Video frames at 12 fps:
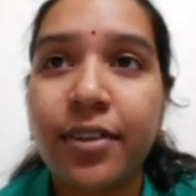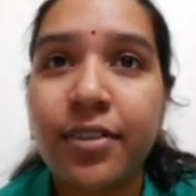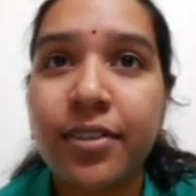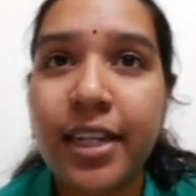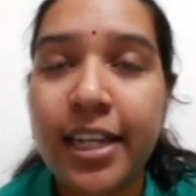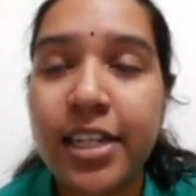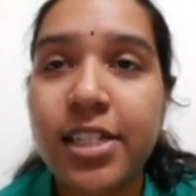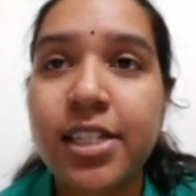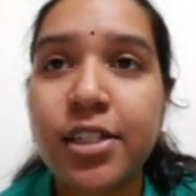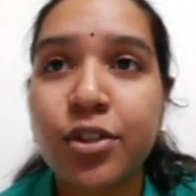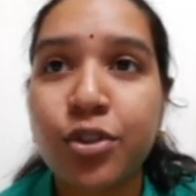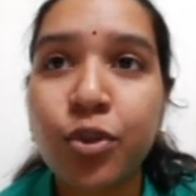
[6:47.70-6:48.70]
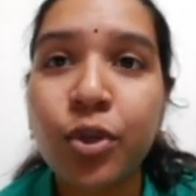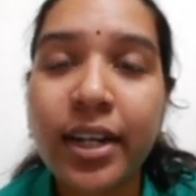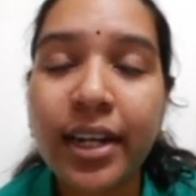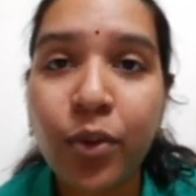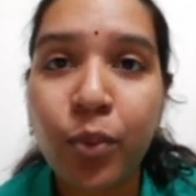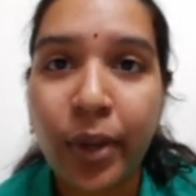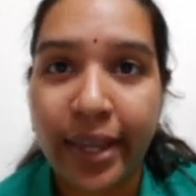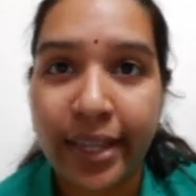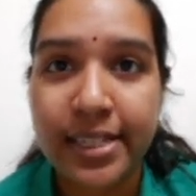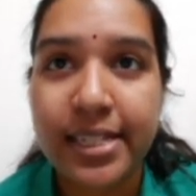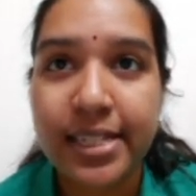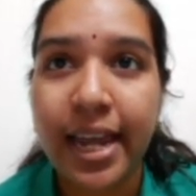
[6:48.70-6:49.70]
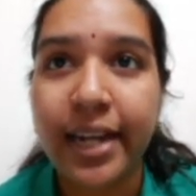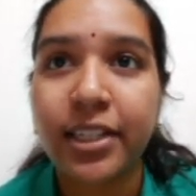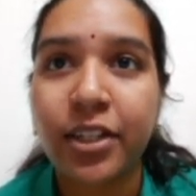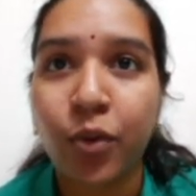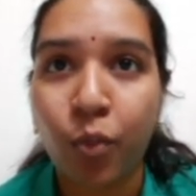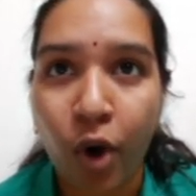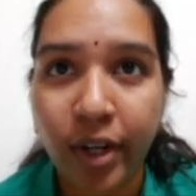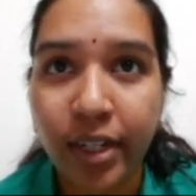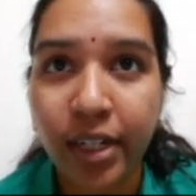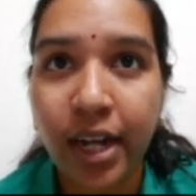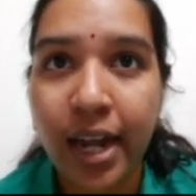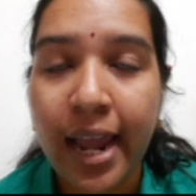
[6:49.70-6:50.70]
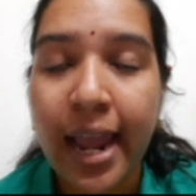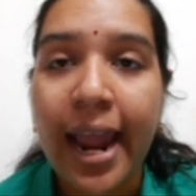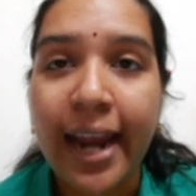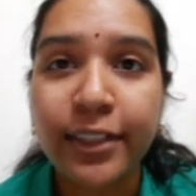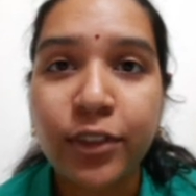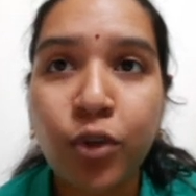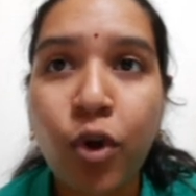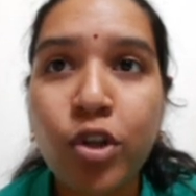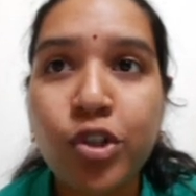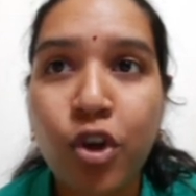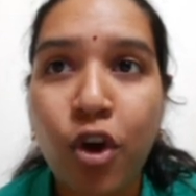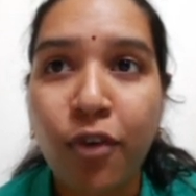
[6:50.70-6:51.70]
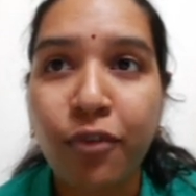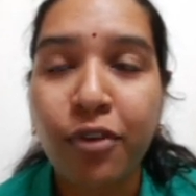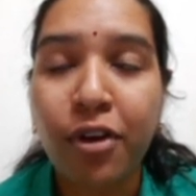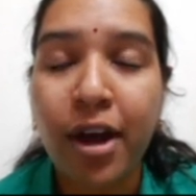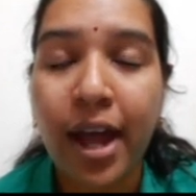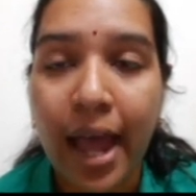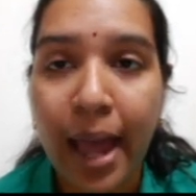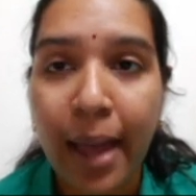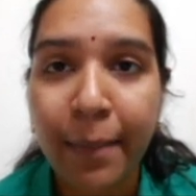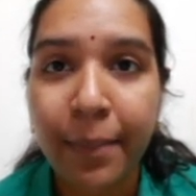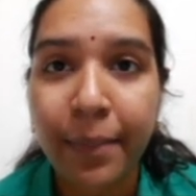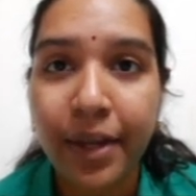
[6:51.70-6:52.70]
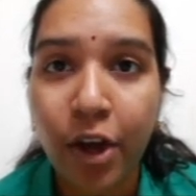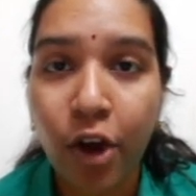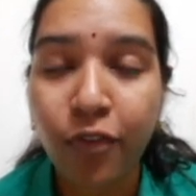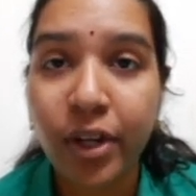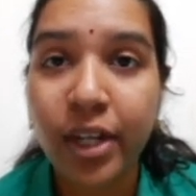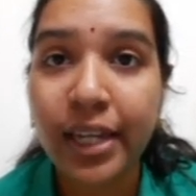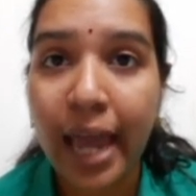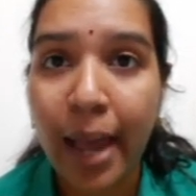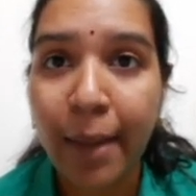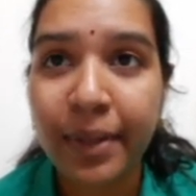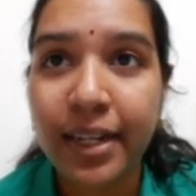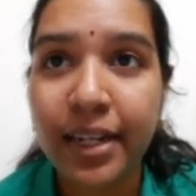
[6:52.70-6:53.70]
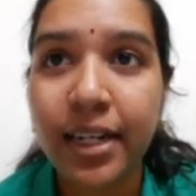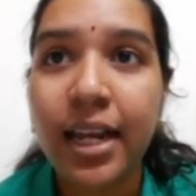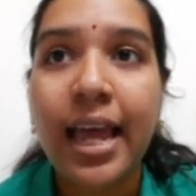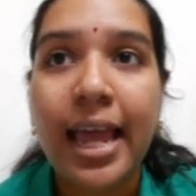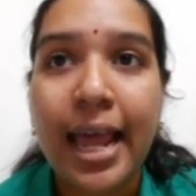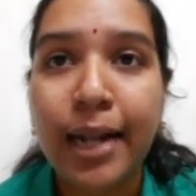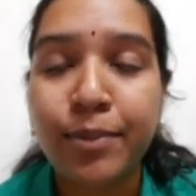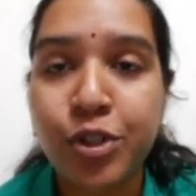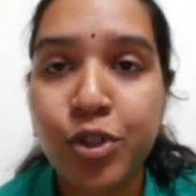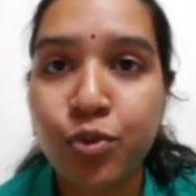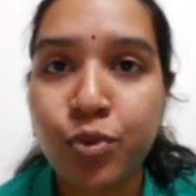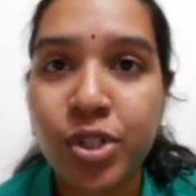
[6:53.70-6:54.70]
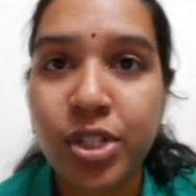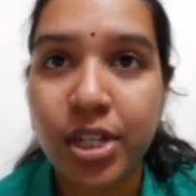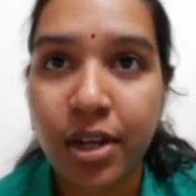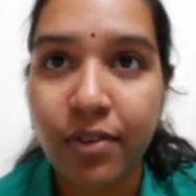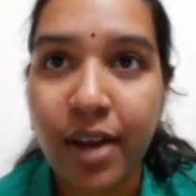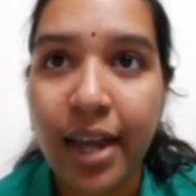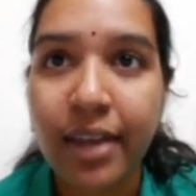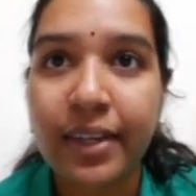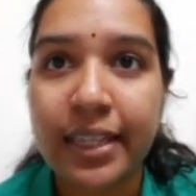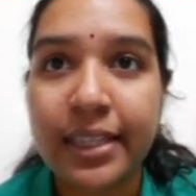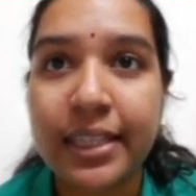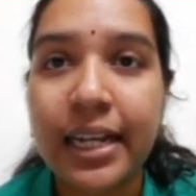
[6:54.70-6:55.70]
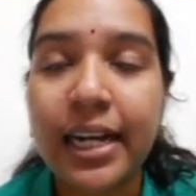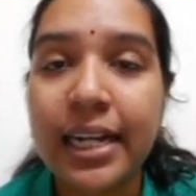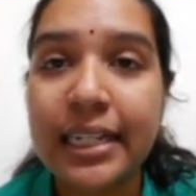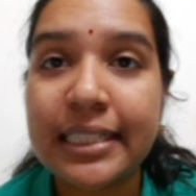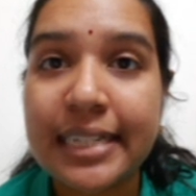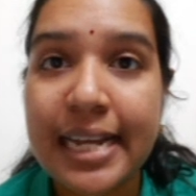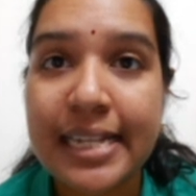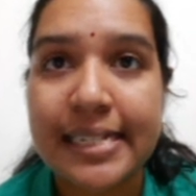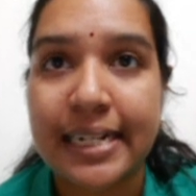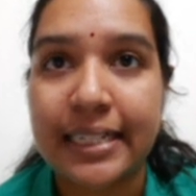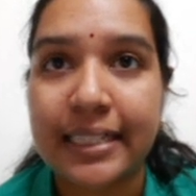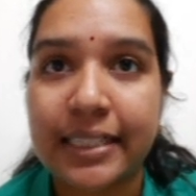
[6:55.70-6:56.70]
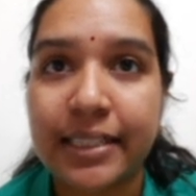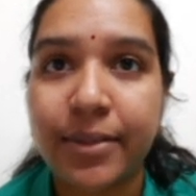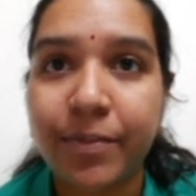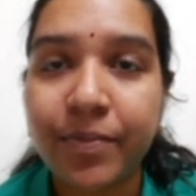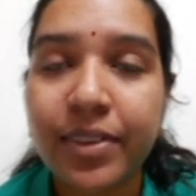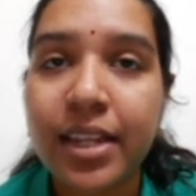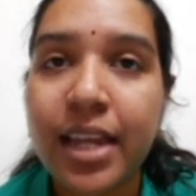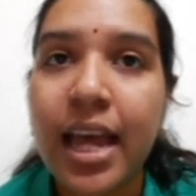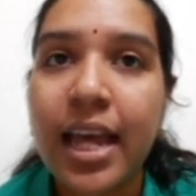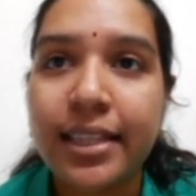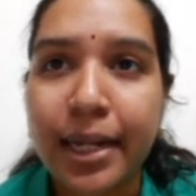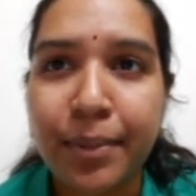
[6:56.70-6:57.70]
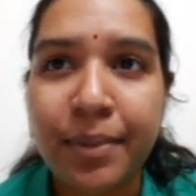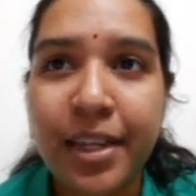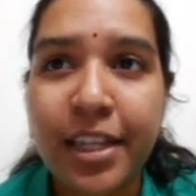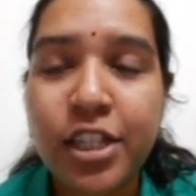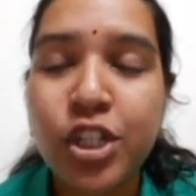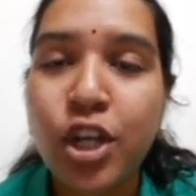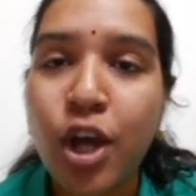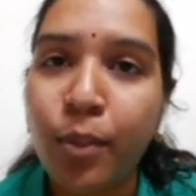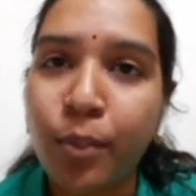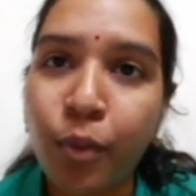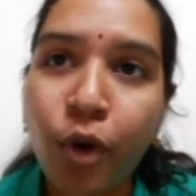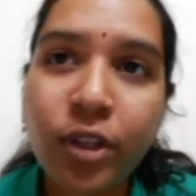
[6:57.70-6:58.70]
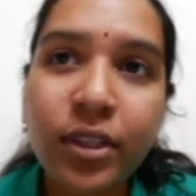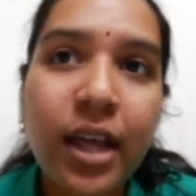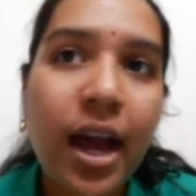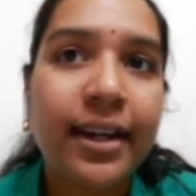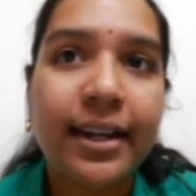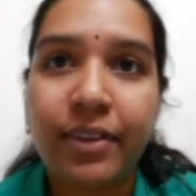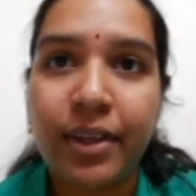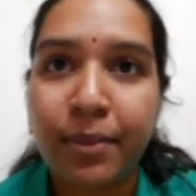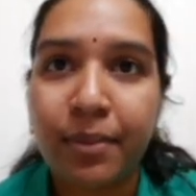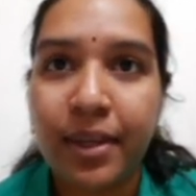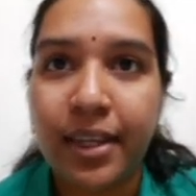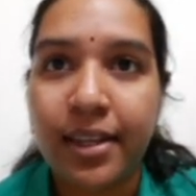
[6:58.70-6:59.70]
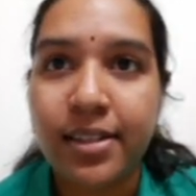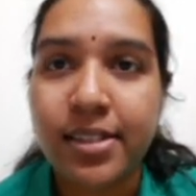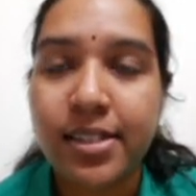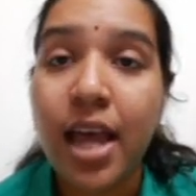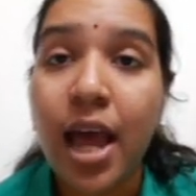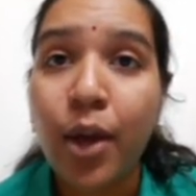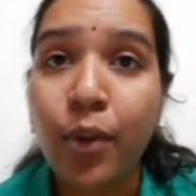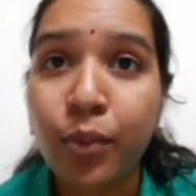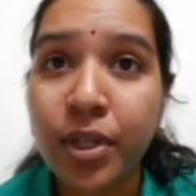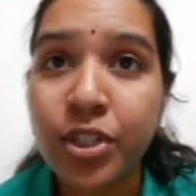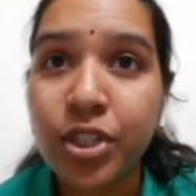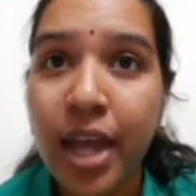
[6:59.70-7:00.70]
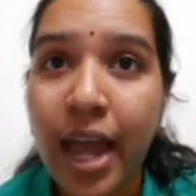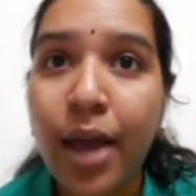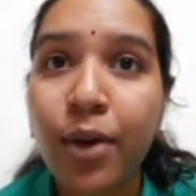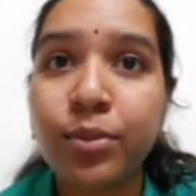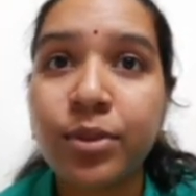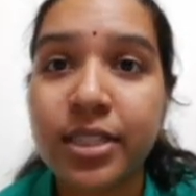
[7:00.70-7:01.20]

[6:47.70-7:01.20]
is to live inside the water, and those of a camel helps to survive in the desert. That means both are living beings which have